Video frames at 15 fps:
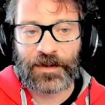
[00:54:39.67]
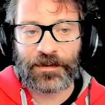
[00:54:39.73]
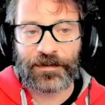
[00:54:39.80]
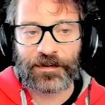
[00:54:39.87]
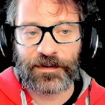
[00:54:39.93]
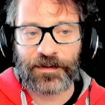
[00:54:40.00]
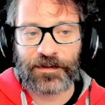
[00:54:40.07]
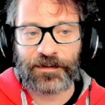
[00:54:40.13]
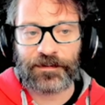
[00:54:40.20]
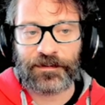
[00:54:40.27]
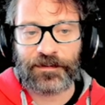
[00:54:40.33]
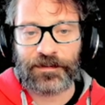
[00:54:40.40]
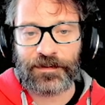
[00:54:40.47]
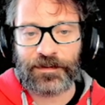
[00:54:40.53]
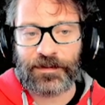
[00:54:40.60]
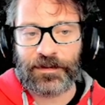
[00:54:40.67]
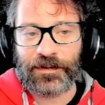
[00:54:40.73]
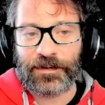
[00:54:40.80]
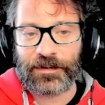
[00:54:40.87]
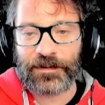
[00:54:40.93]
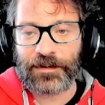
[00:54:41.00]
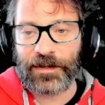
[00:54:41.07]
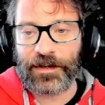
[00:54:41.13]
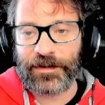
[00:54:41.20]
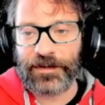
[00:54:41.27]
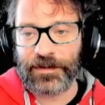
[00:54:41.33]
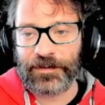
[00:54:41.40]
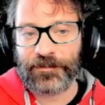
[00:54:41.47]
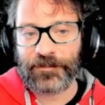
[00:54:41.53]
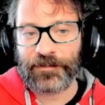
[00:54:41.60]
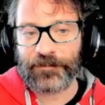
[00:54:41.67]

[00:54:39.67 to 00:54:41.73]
So, Guardian.